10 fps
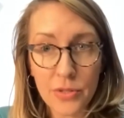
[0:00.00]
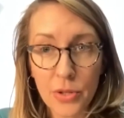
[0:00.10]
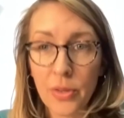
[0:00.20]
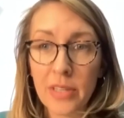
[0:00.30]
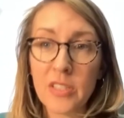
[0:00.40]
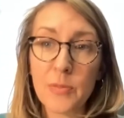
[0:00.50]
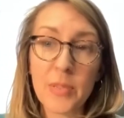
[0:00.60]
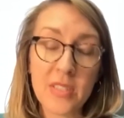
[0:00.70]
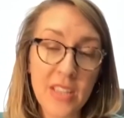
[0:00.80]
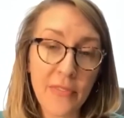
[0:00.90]
who can
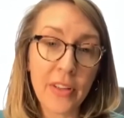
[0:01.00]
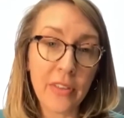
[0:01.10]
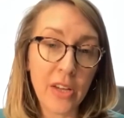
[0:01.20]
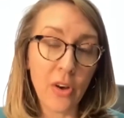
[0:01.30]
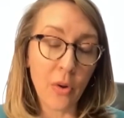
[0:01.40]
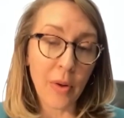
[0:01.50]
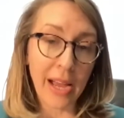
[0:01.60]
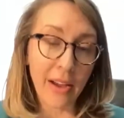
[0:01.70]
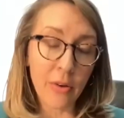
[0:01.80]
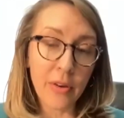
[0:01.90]
specifically go
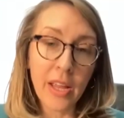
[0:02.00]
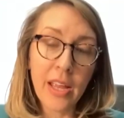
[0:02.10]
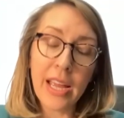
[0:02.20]
out